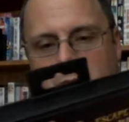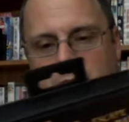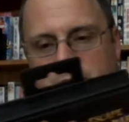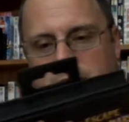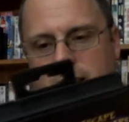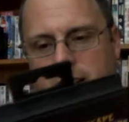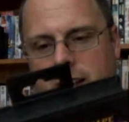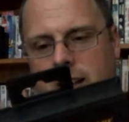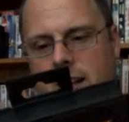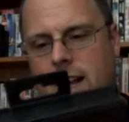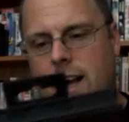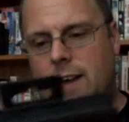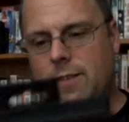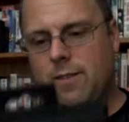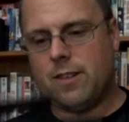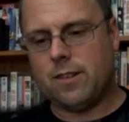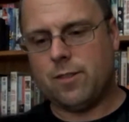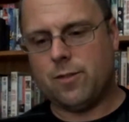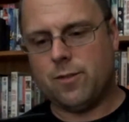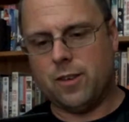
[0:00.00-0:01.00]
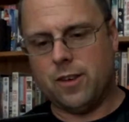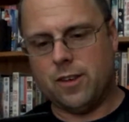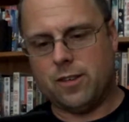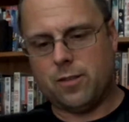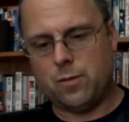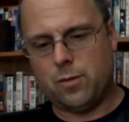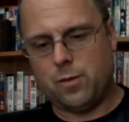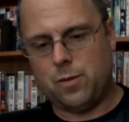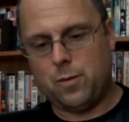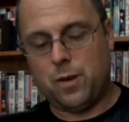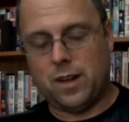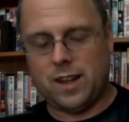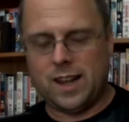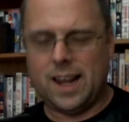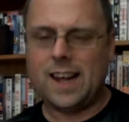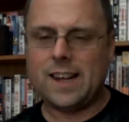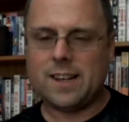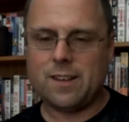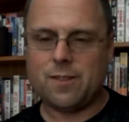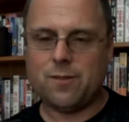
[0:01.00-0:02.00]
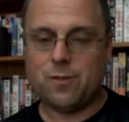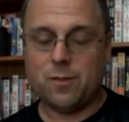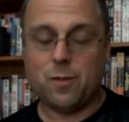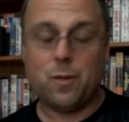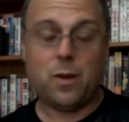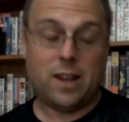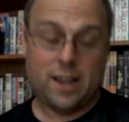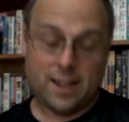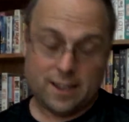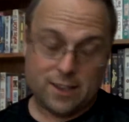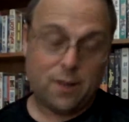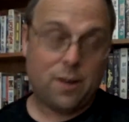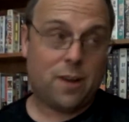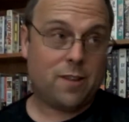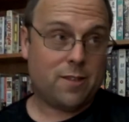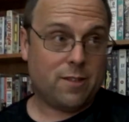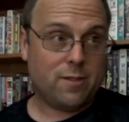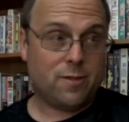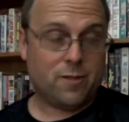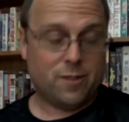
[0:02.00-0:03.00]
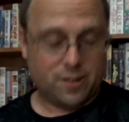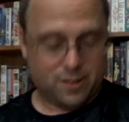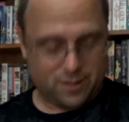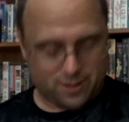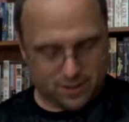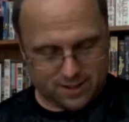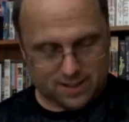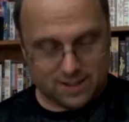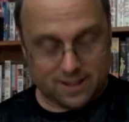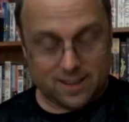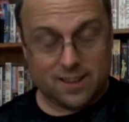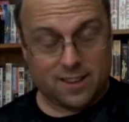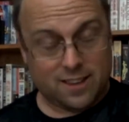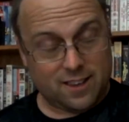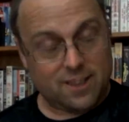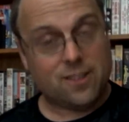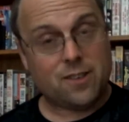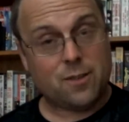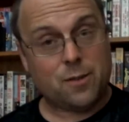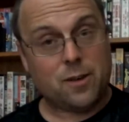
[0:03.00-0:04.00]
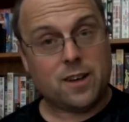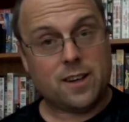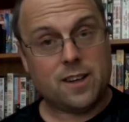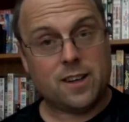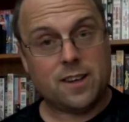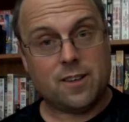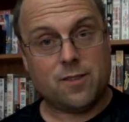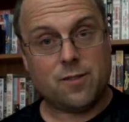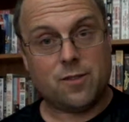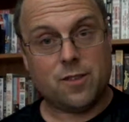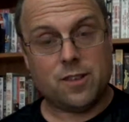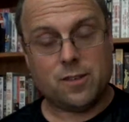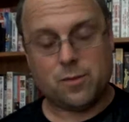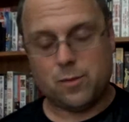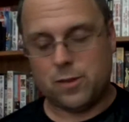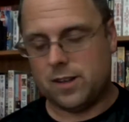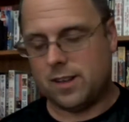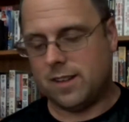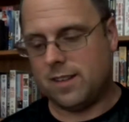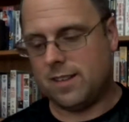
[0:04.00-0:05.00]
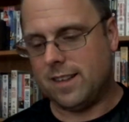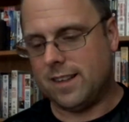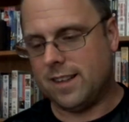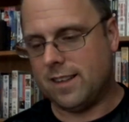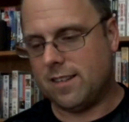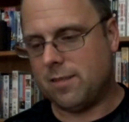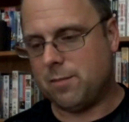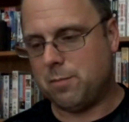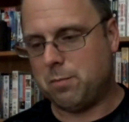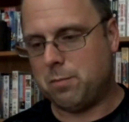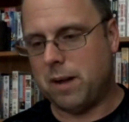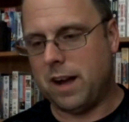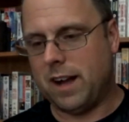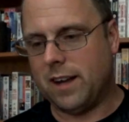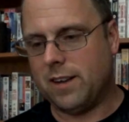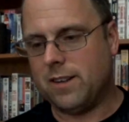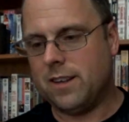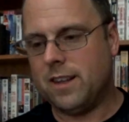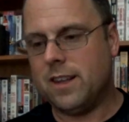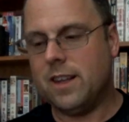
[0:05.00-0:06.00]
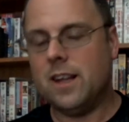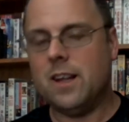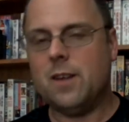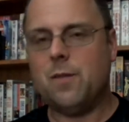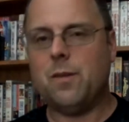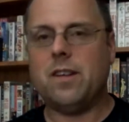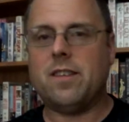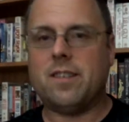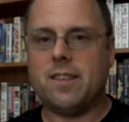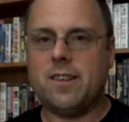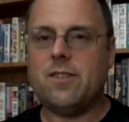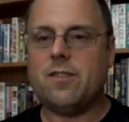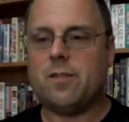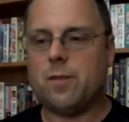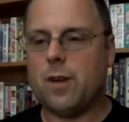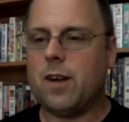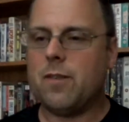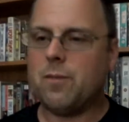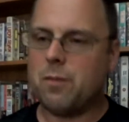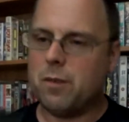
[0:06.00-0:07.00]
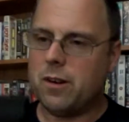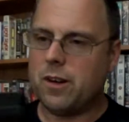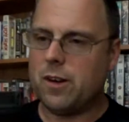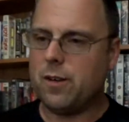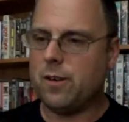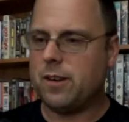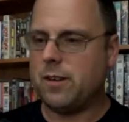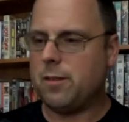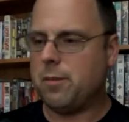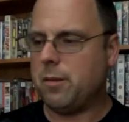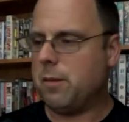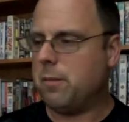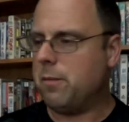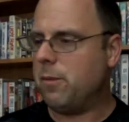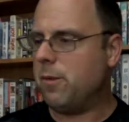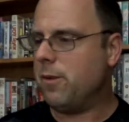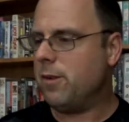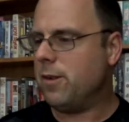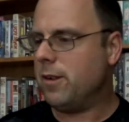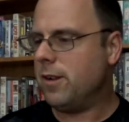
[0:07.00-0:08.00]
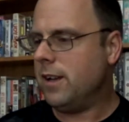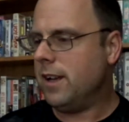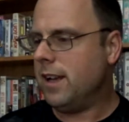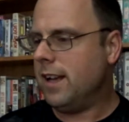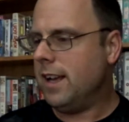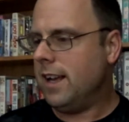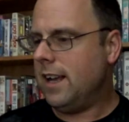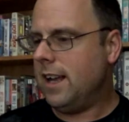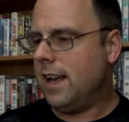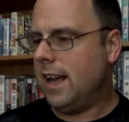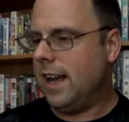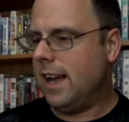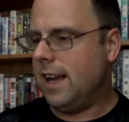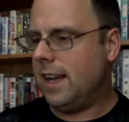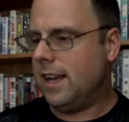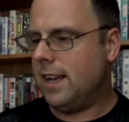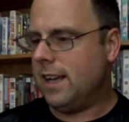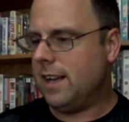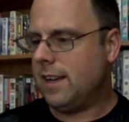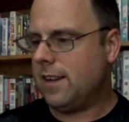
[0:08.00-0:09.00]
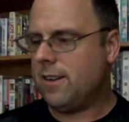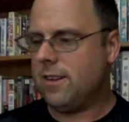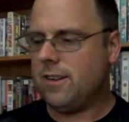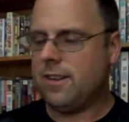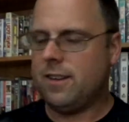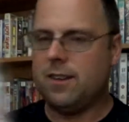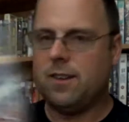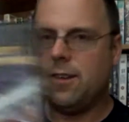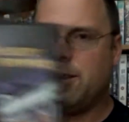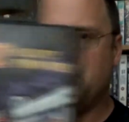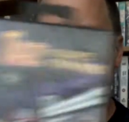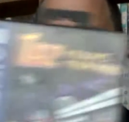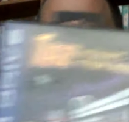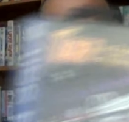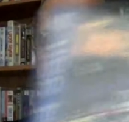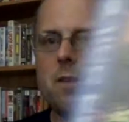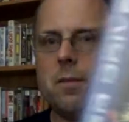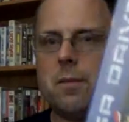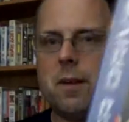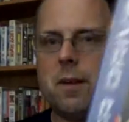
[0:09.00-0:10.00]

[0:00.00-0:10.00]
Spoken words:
one. I've got the first one. Well, I do have the other one. The first one is in this pile, which I used to have, but I'll go into a bit more. You got Marvin the